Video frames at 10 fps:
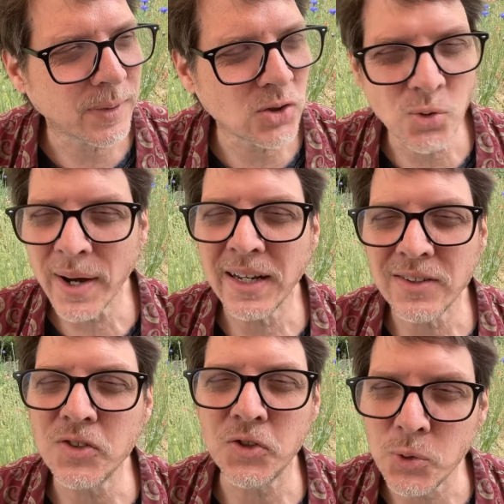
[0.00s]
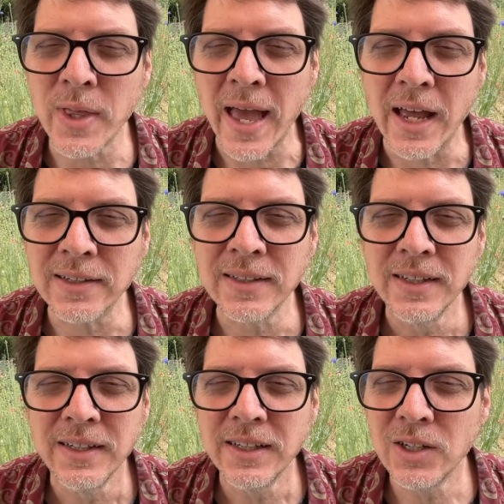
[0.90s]
Try not to do that.
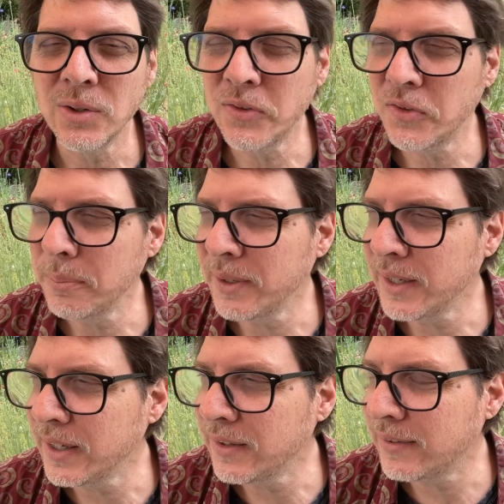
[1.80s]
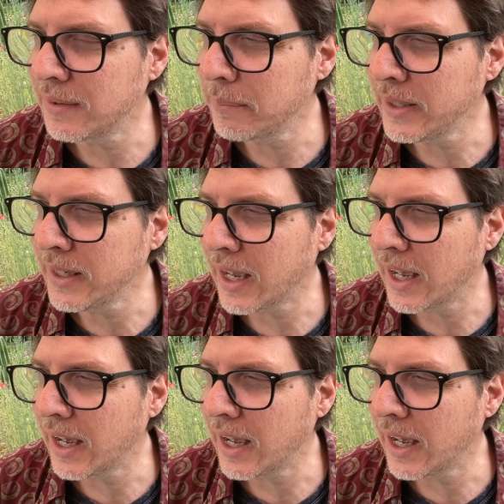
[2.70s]
You know, it's something